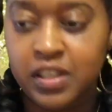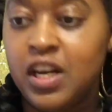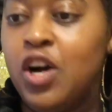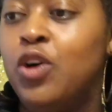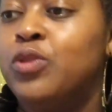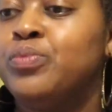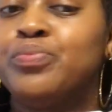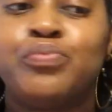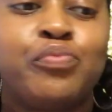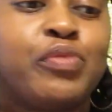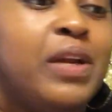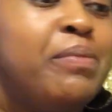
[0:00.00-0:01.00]
oh,
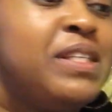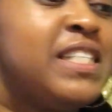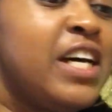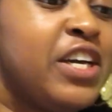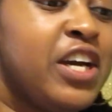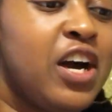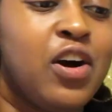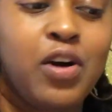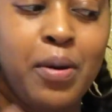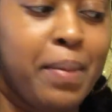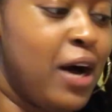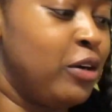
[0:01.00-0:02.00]
let me tell y'all
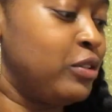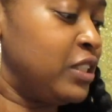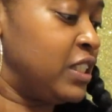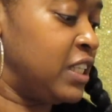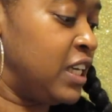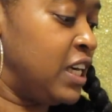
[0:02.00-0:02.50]
about